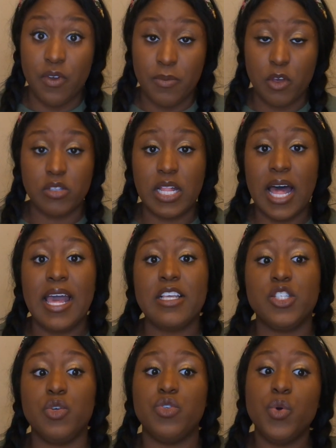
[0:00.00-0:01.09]
from those
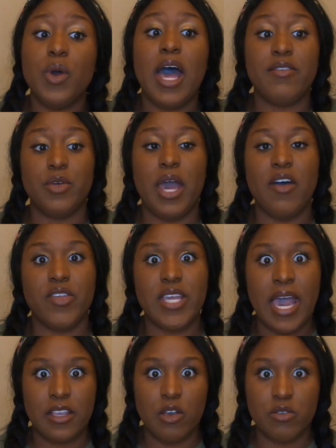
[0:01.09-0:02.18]
clients, you do have to have a
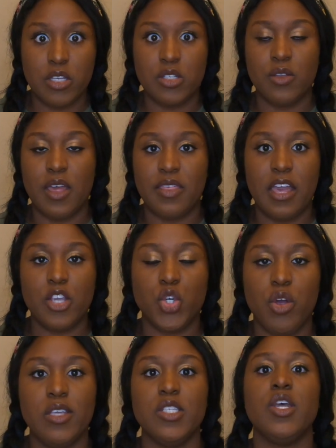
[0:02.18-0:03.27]
diagnosis so that the
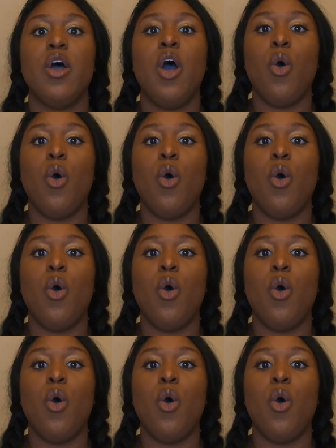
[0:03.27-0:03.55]
insurance